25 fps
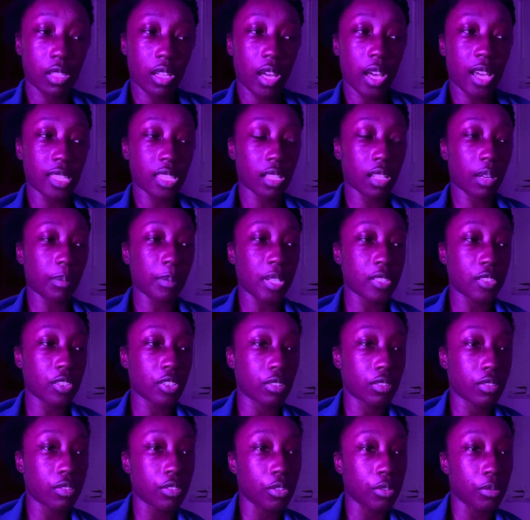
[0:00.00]
I think I might
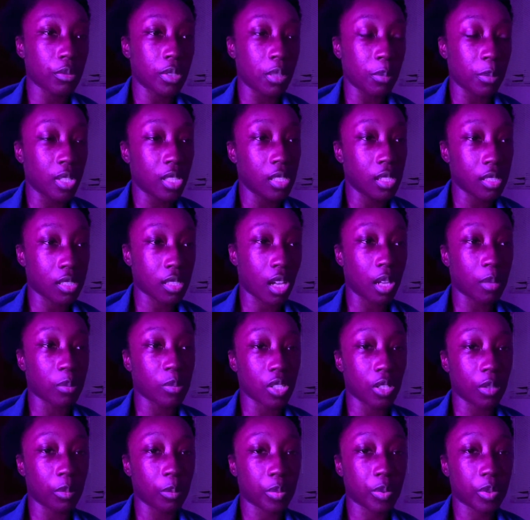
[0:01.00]
just do an immediate time
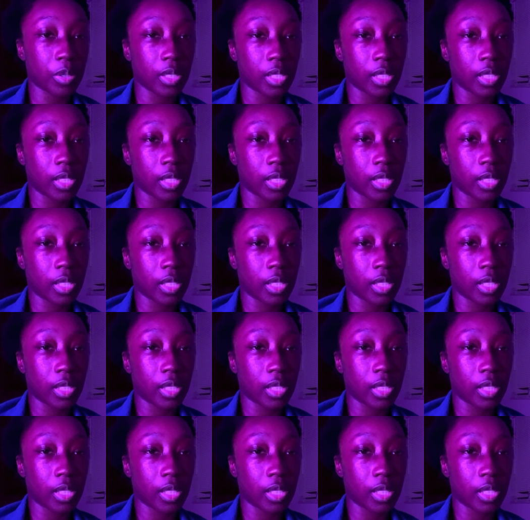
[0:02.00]
jump.